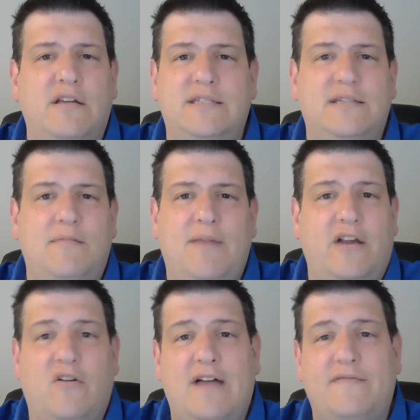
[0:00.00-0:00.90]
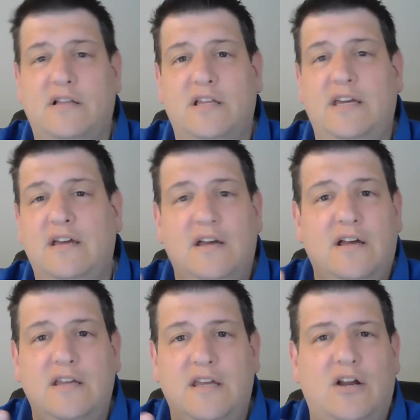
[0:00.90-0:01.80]
cinematographically,
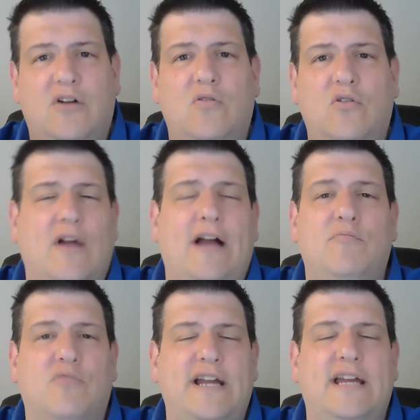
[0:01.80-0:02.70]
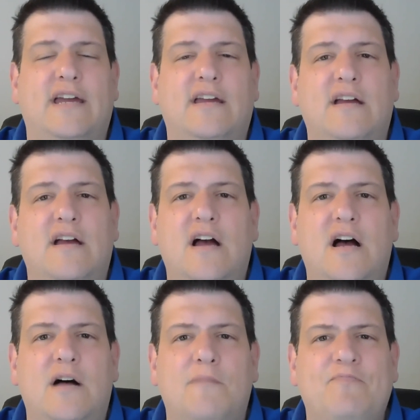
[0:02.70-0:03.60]
groundbreaking.
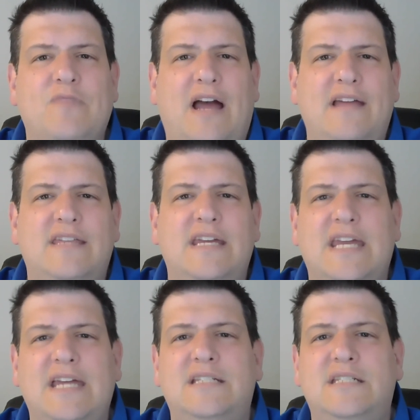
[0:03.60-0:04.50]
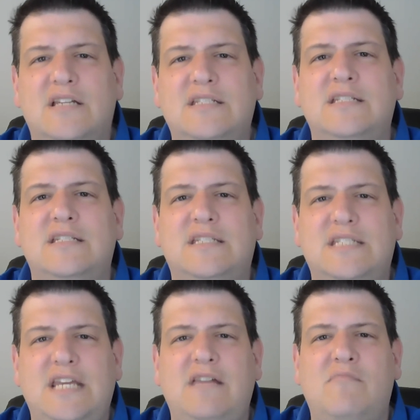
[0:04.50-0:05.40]
I think it doesn't
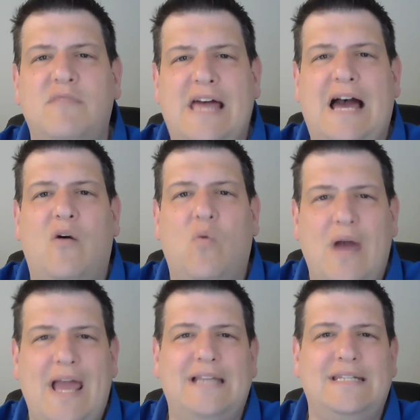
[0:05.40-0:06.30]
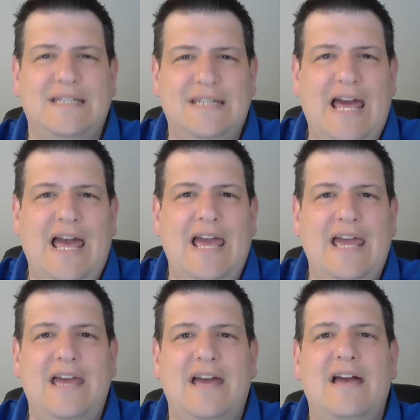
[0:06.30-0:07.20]
seem that way
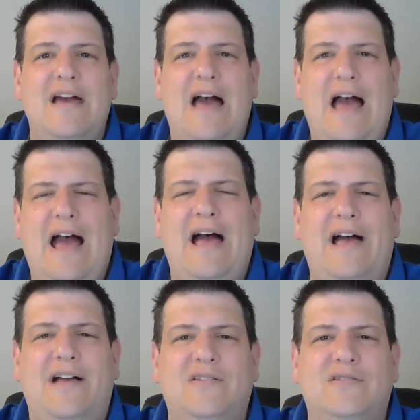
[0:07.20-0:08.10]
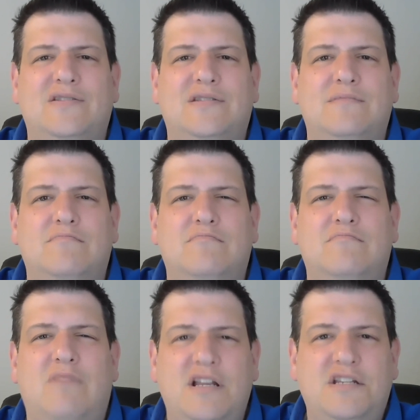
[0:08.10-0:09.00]
today as
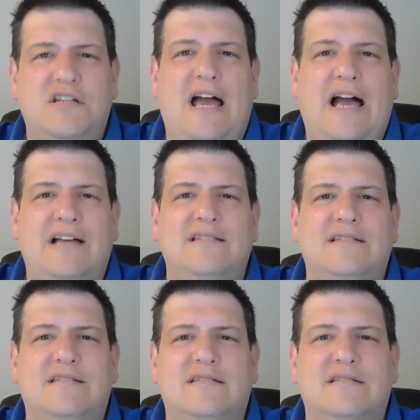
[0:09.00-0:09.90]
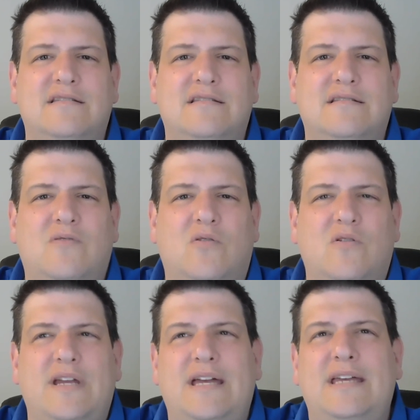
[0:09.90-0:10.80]
much as,
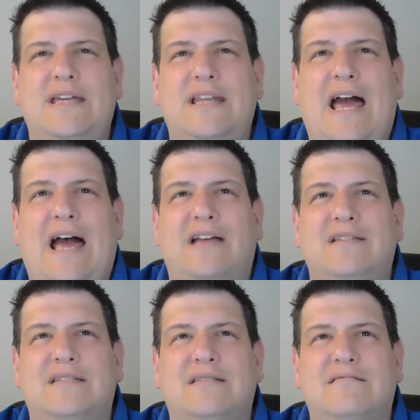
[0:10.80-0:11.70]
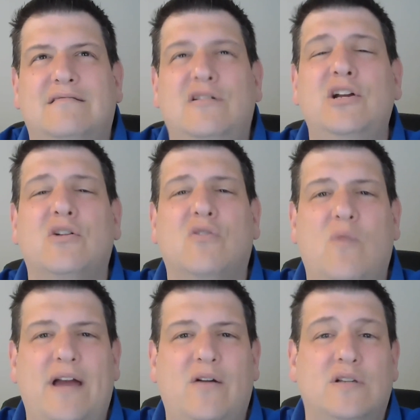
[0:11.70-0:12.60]
or in as clear a
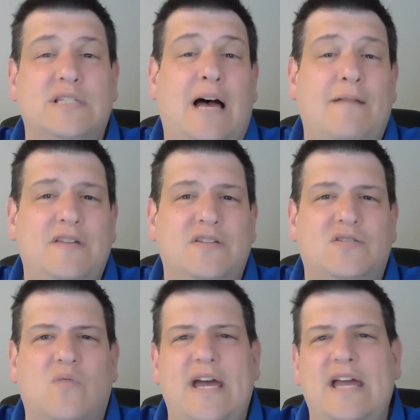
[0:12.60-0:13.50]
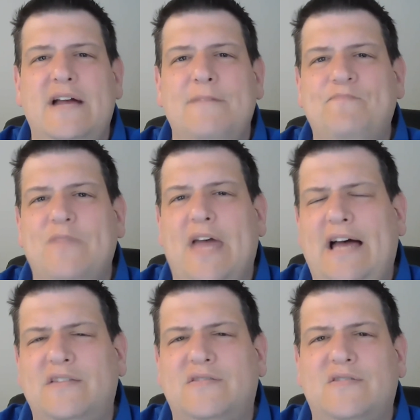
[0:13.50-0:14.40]
way or as obvious a way
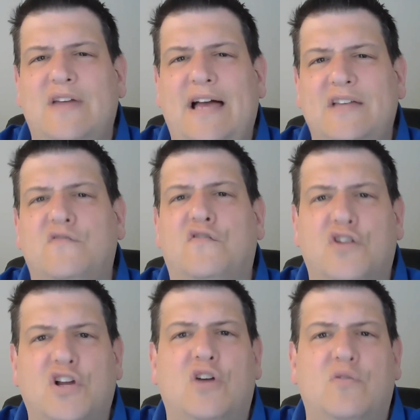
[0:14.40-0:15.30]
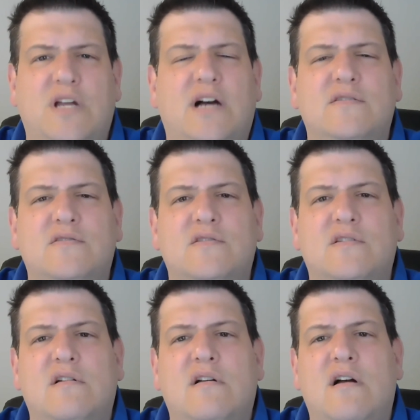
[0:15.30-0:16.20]
as Vertigo does.
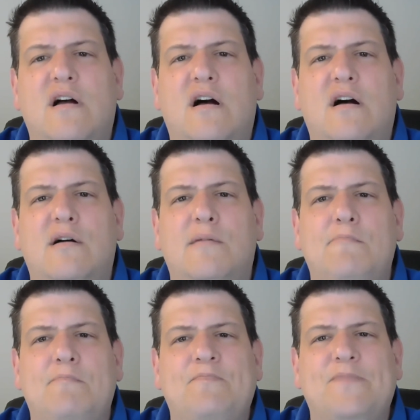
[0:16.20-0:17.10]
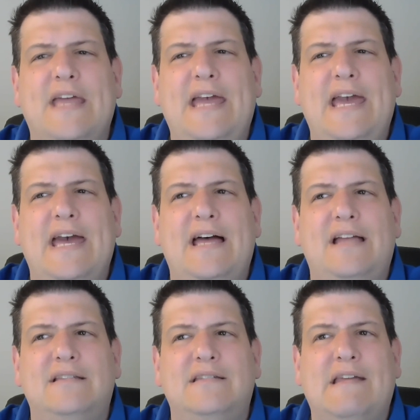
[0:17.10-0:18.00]

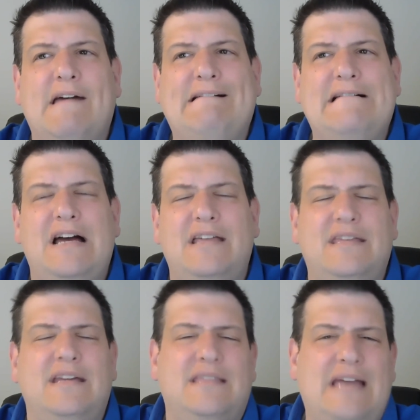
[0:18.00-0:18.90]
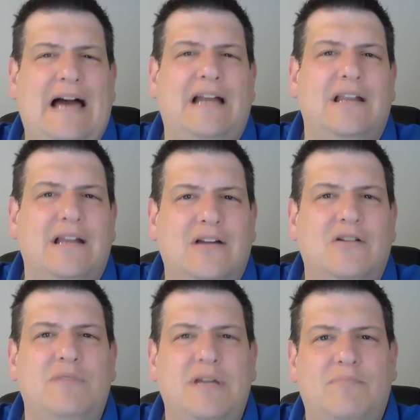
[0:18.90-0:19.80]
And I think that
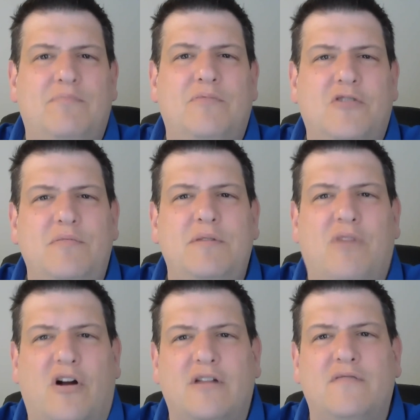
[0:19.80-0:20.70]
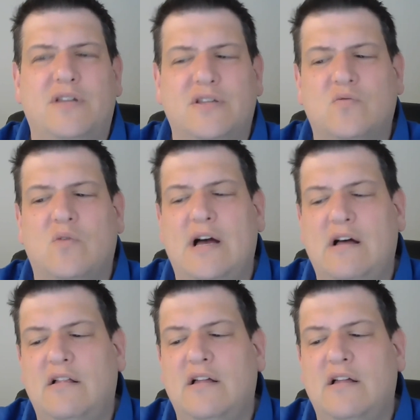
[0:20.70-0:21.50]
could be part of it as well.